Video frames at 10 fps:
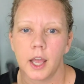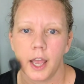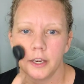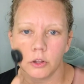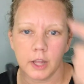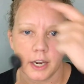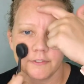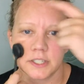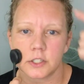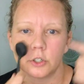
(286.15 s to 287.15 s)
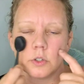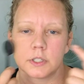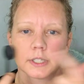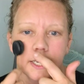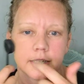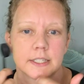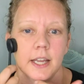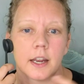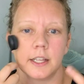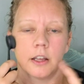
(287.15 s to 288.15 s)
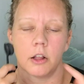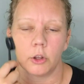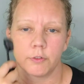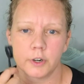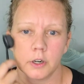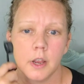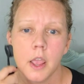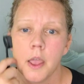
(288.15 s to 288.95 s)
I know a lot of us are used to kind of dotting all over,